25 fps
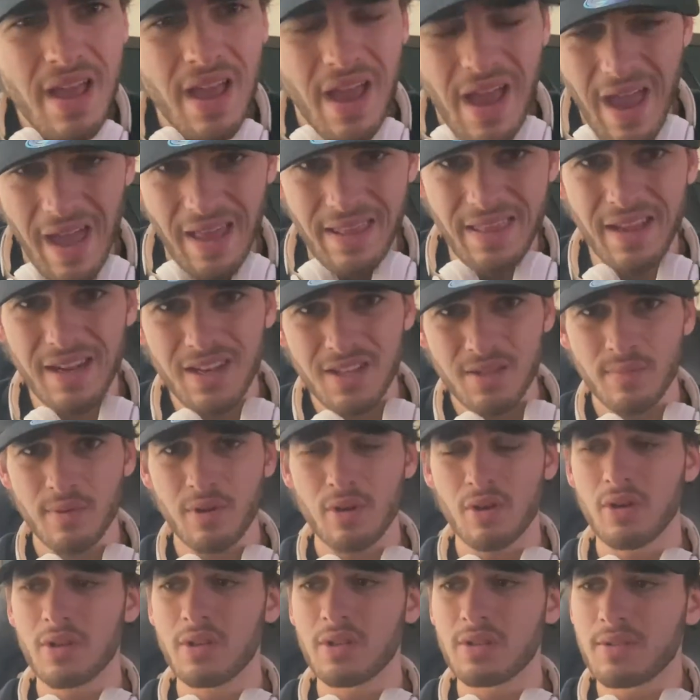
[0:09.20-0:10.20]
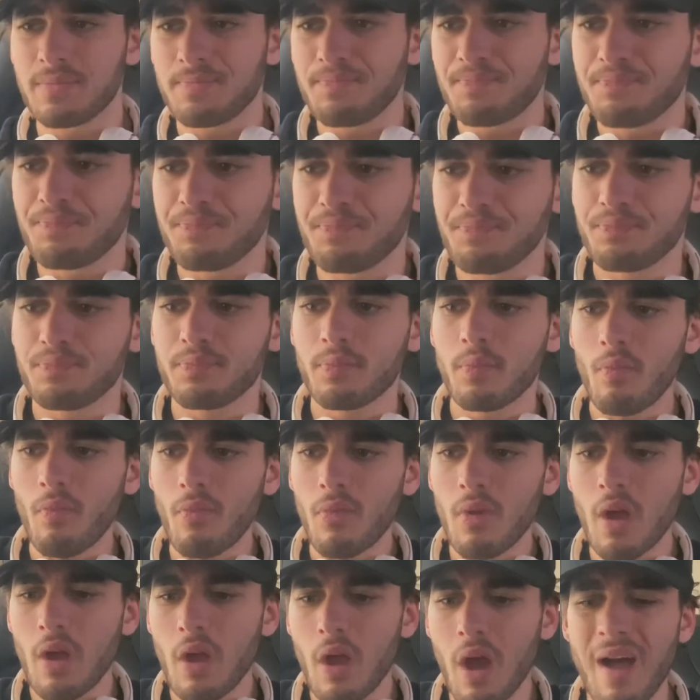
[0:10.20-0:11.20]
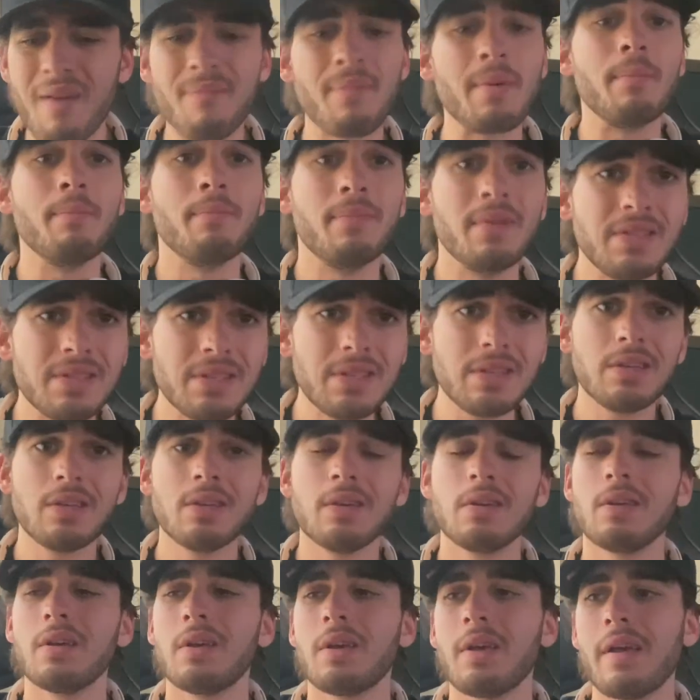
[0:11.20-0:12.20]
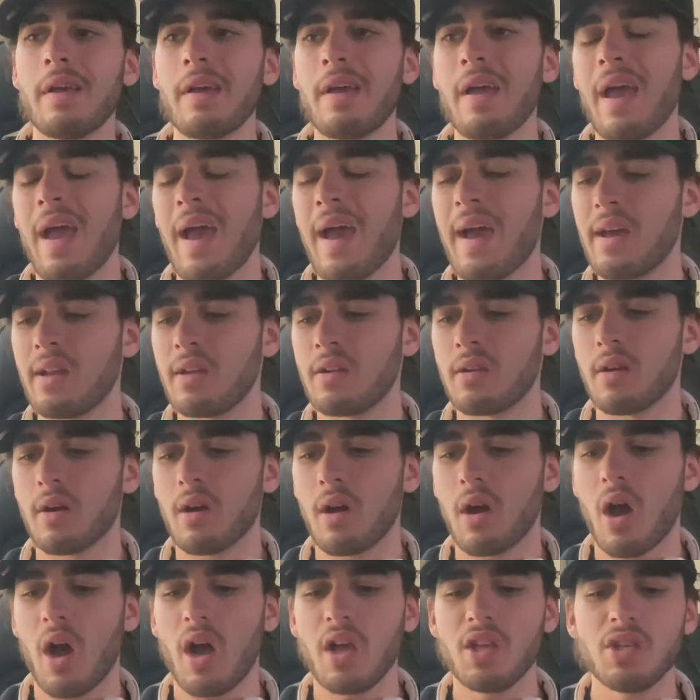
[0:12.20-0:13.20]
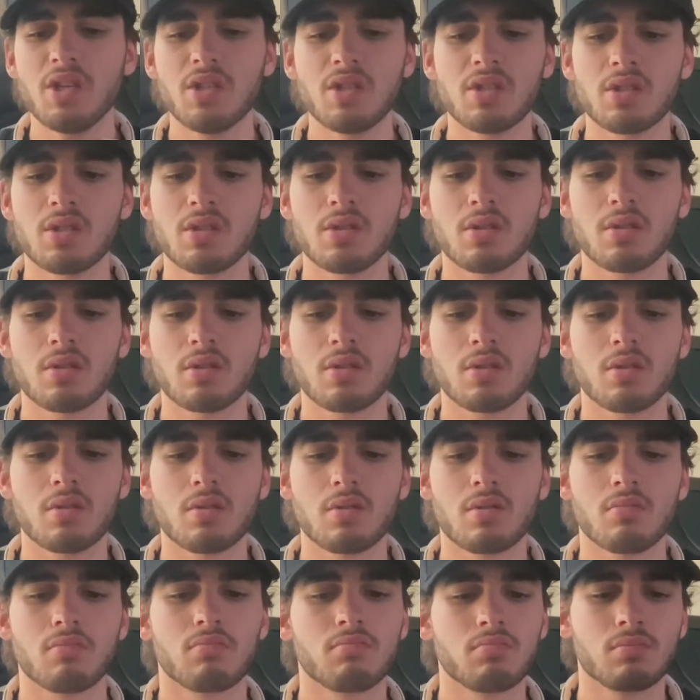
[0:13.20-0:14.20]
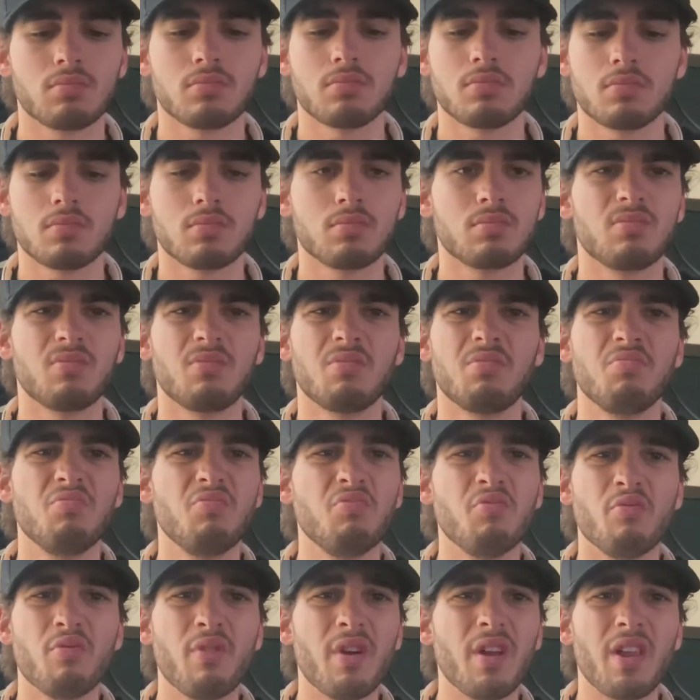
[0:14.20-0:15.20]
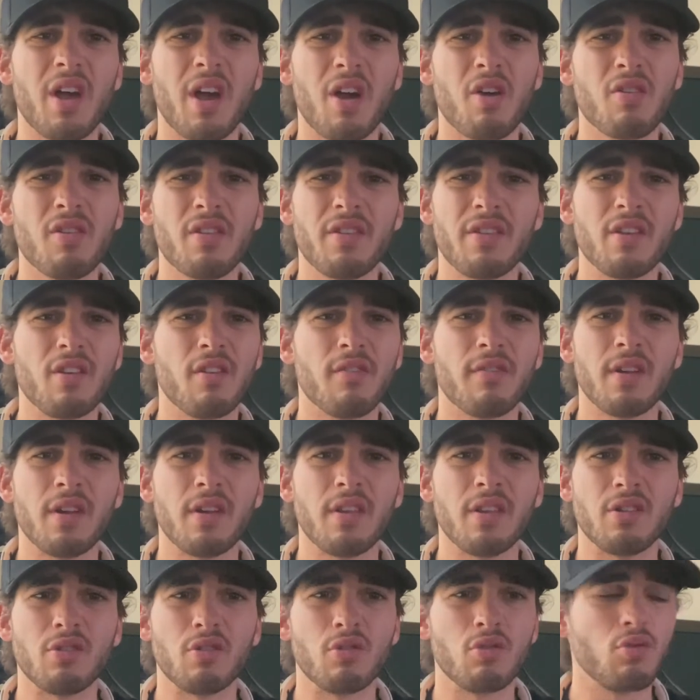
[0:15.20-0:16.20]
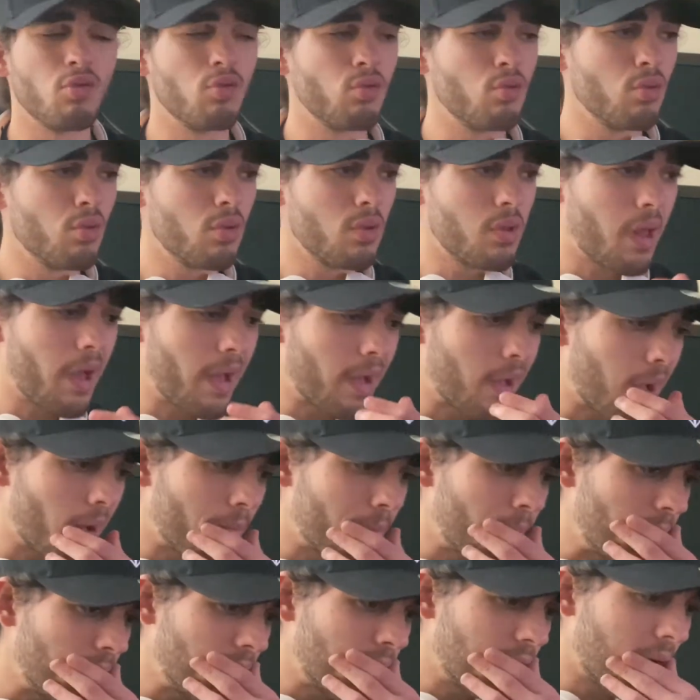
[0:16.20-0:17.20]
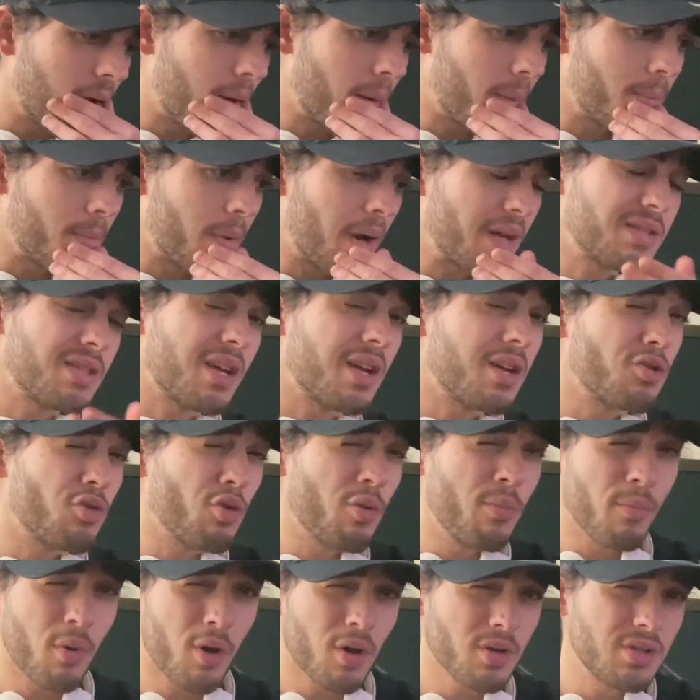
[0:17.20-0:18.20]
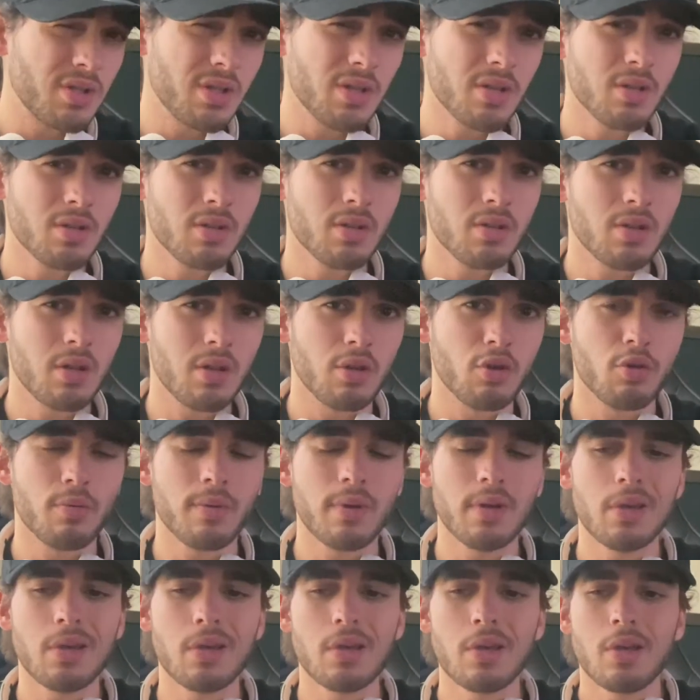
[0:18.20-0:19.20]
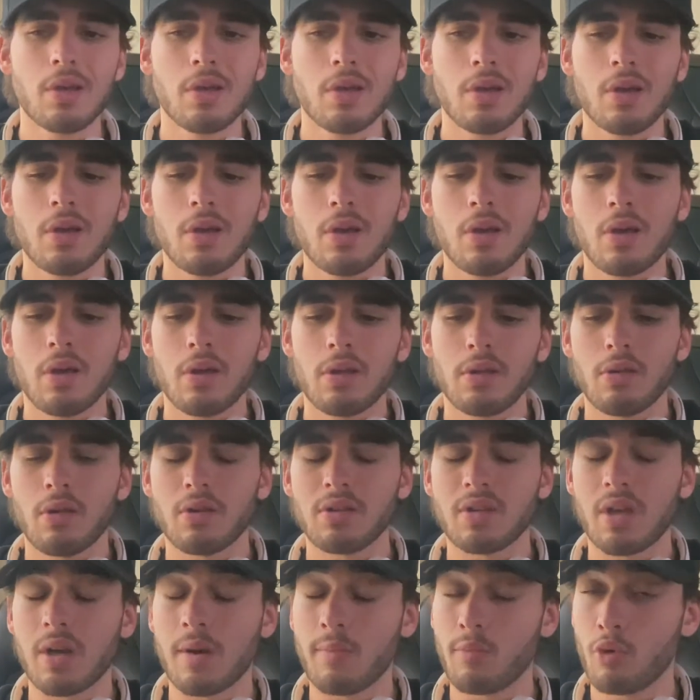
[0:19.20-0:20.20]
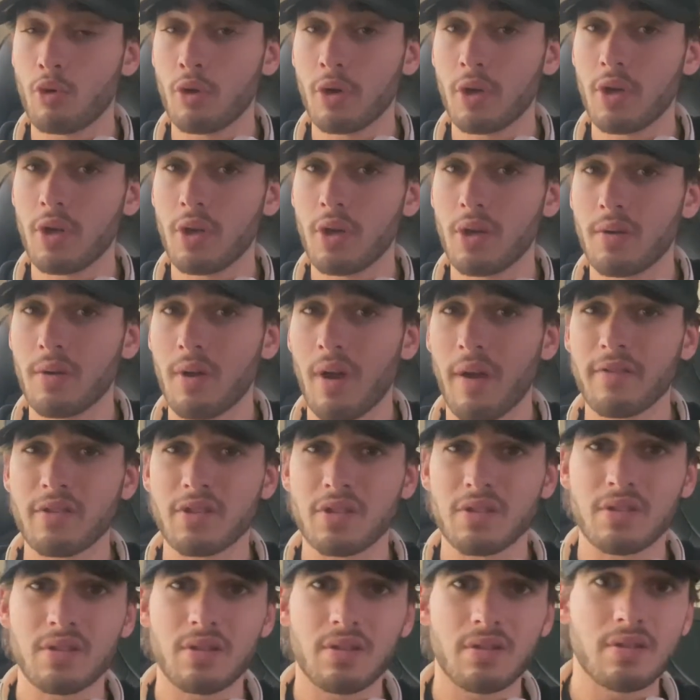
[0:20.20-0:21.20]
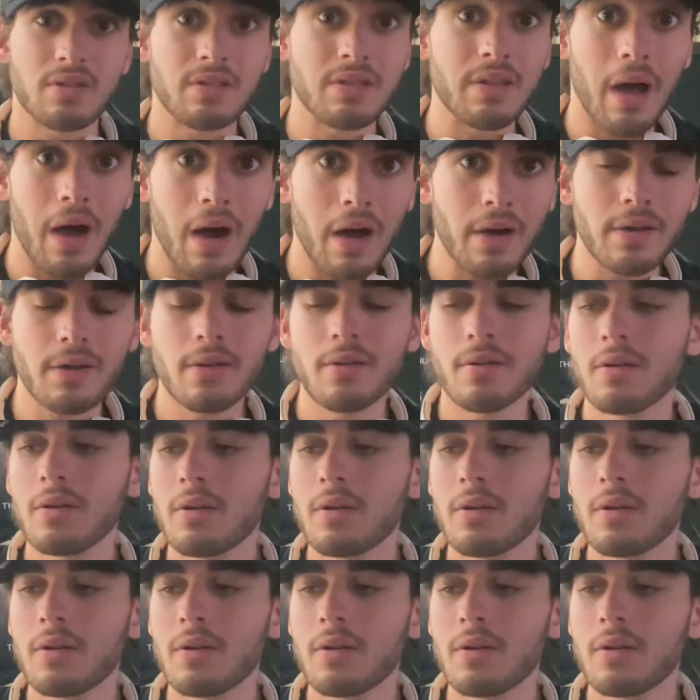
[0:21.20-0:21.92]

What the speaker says: and that is because I've been busy and I couldn't think of anything to do. Like I started doing boxing a little bit. Not saying I'm good at it. I just started